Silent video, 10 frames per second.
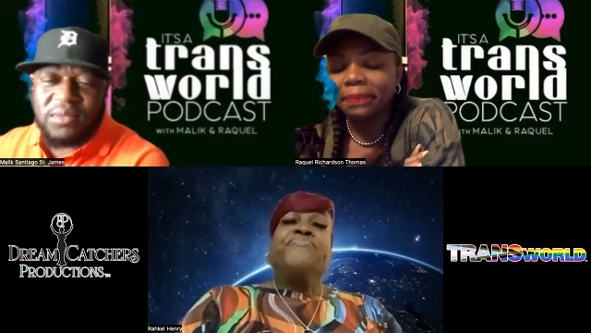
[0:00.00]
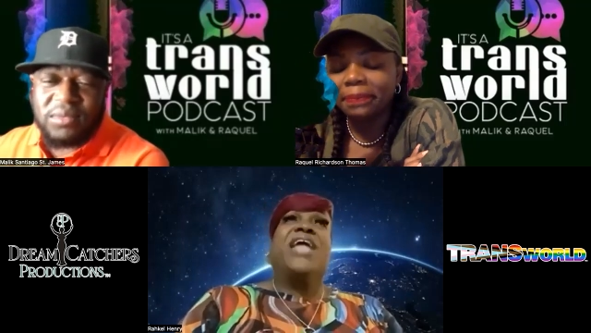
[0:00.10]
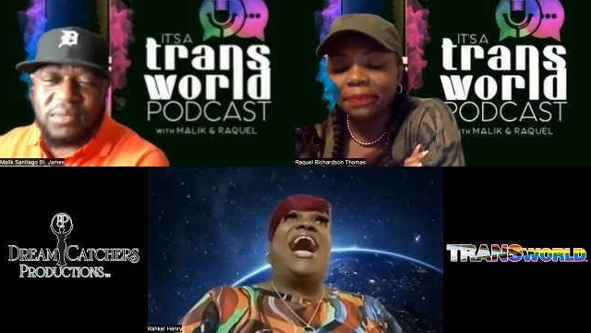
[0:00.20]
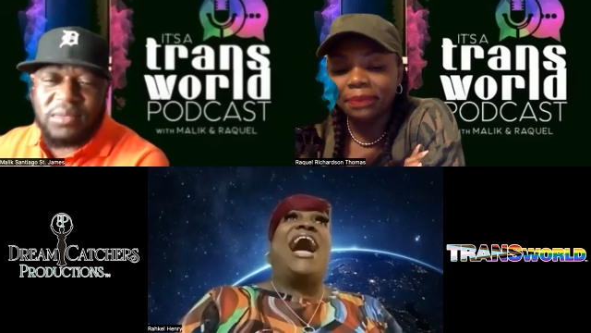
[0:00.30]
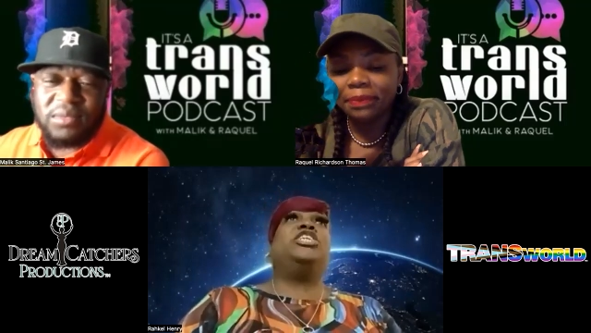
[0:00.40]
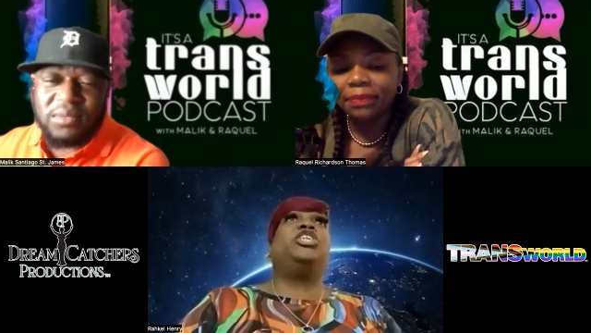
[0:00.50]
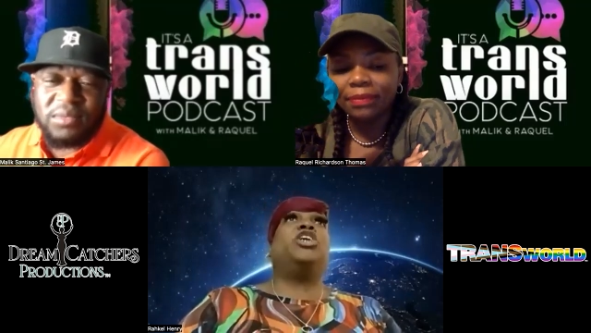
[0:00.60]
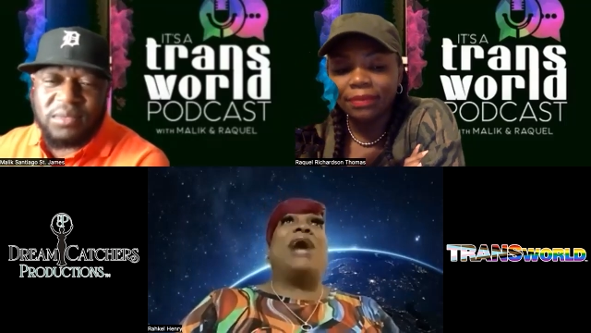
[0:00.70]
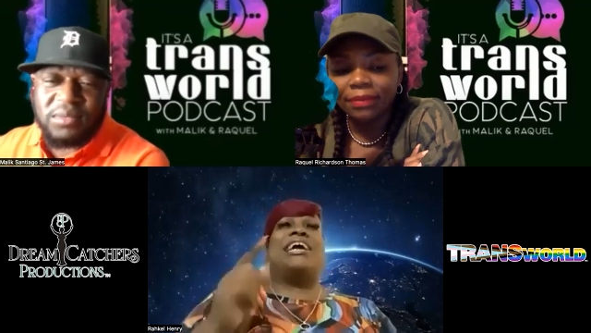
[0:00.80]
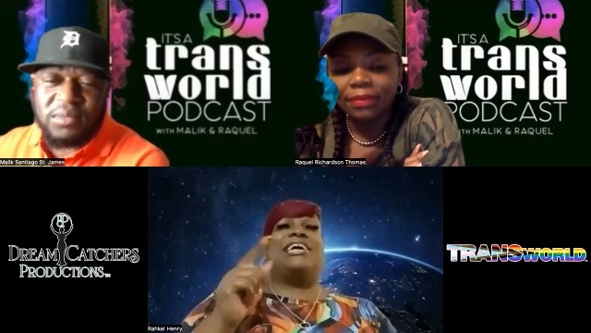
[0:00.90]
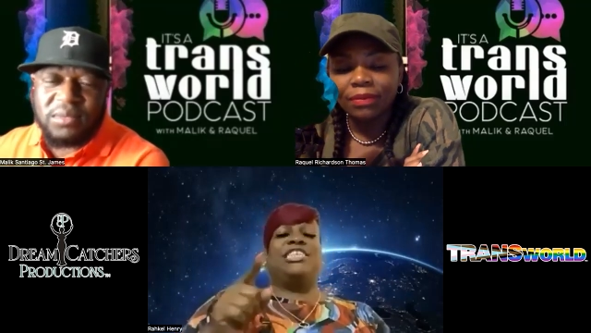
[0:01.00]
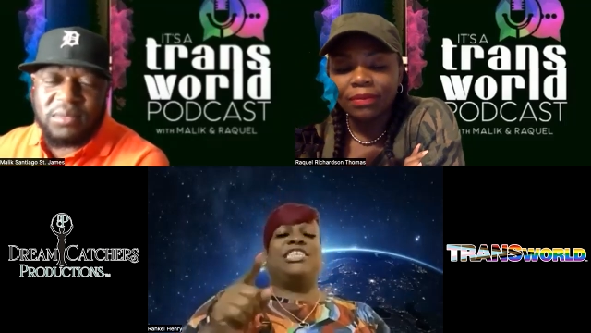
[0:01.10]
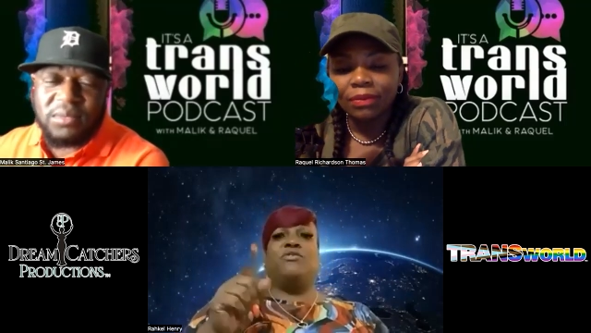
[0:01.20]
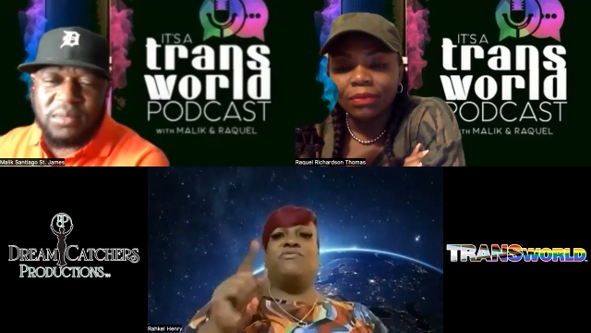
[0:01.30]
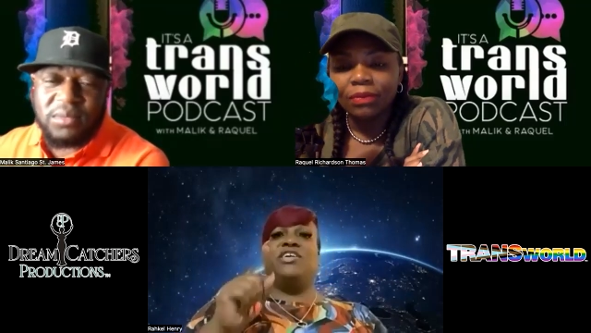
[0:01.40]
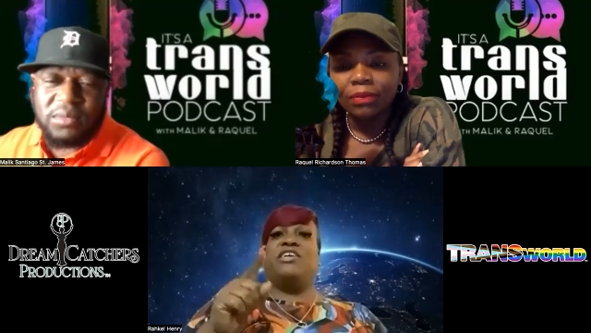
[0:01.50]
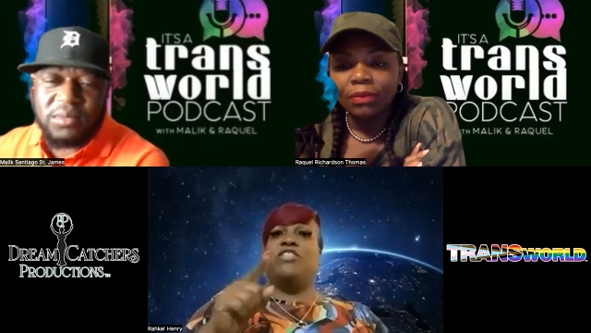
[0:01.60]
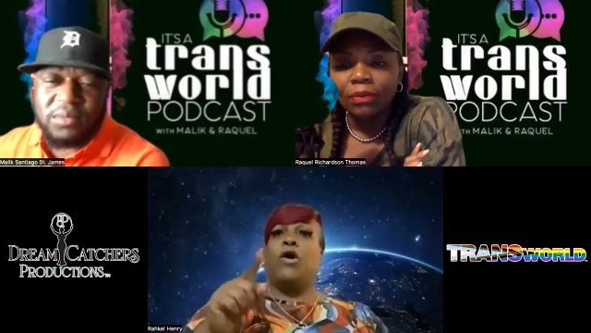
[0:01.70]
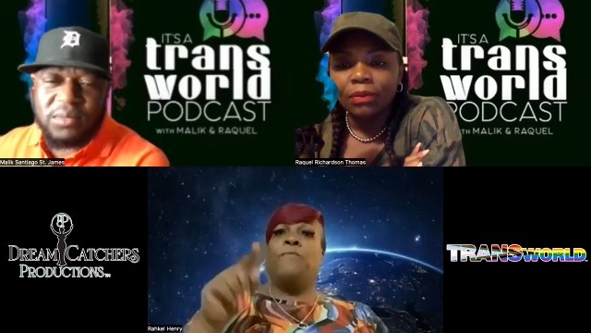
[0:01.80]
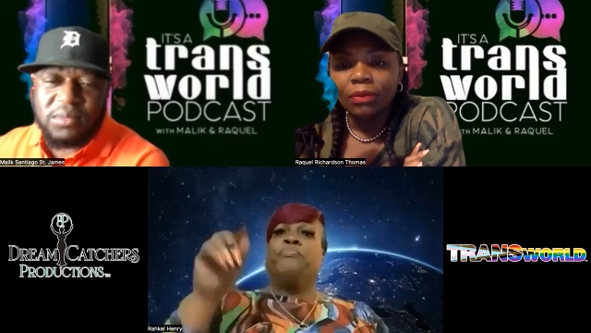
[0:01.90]
Speaker 1: I don't I can tell you this
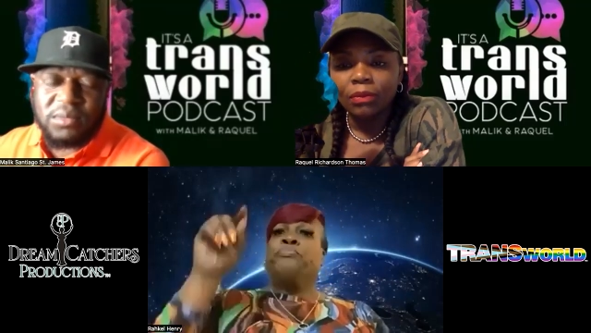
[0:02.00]
though,